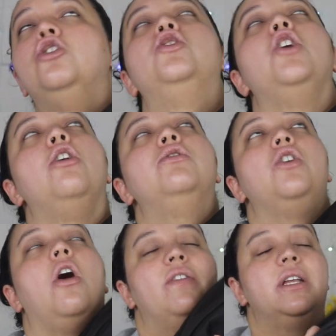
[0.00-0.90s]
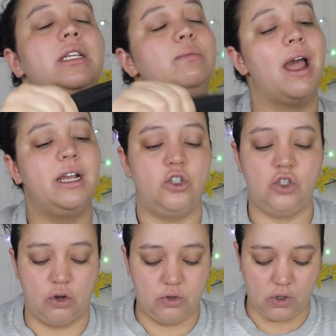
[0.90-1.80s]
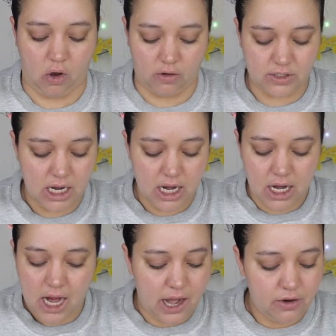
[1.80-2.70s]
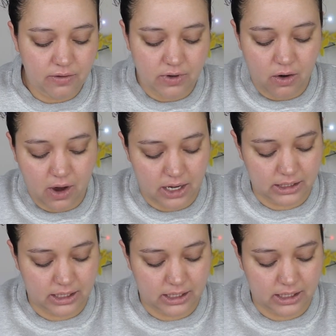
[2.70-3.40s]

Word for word: so soft. Like this bag is so soft. I don't even know how to